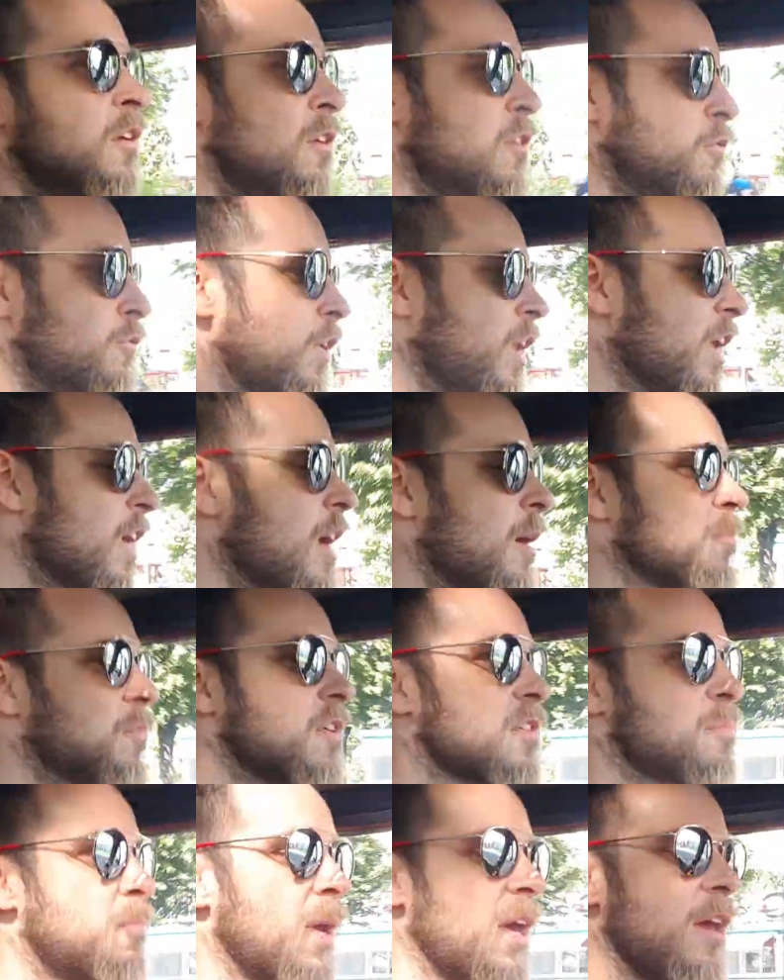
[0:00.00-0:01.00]
filling up this
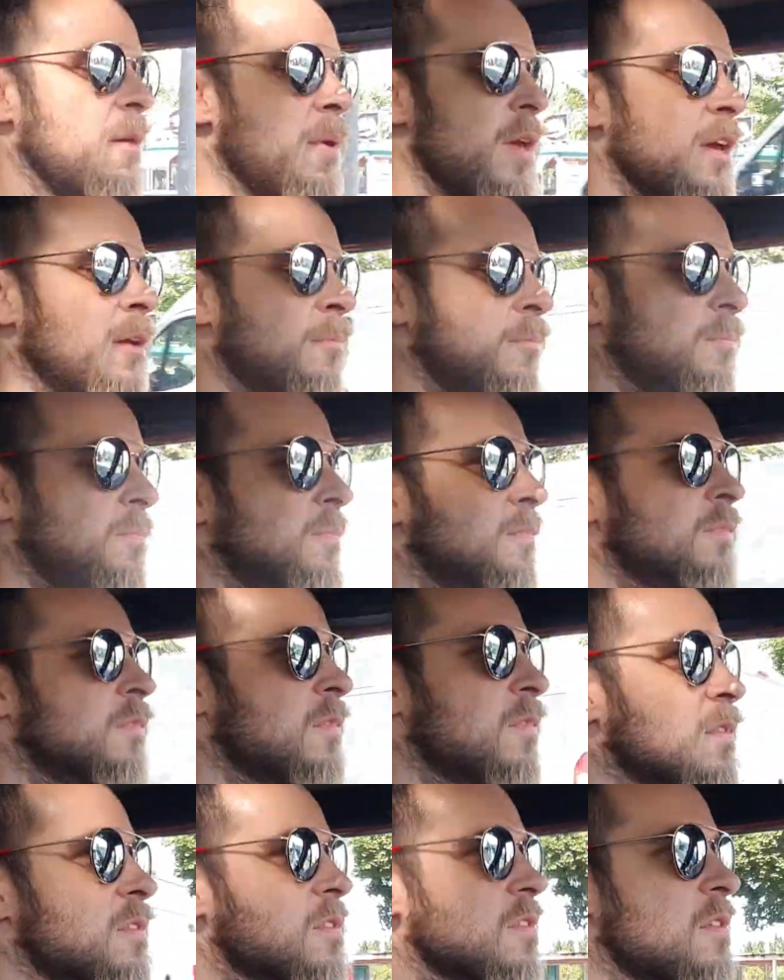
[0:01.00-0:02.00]
baby
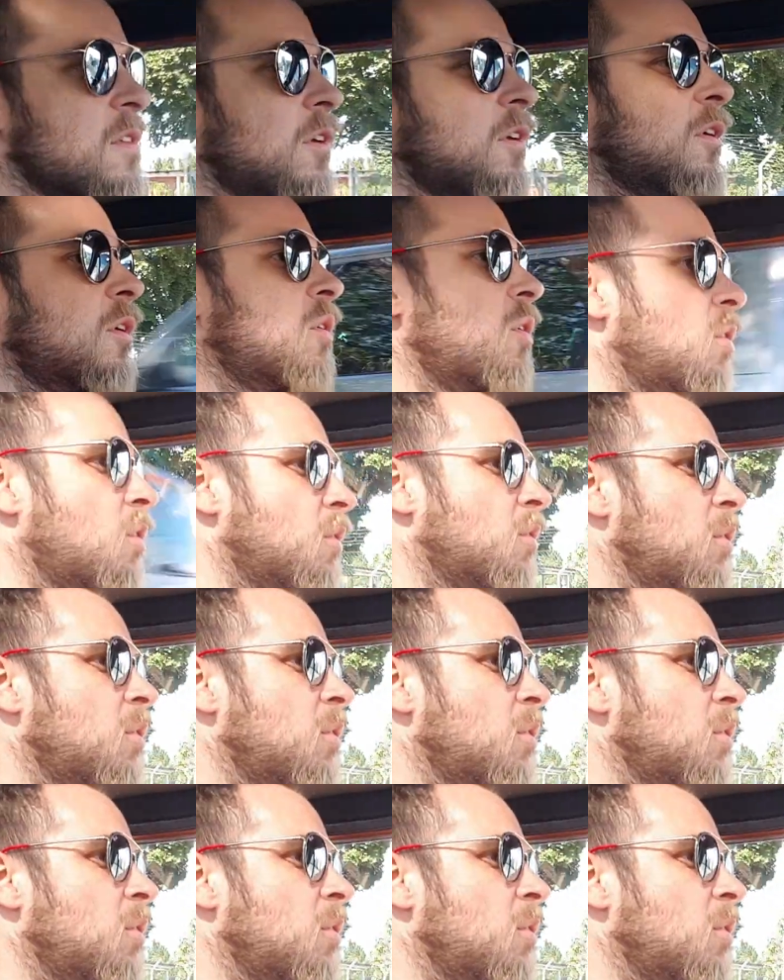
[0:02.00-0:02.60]
so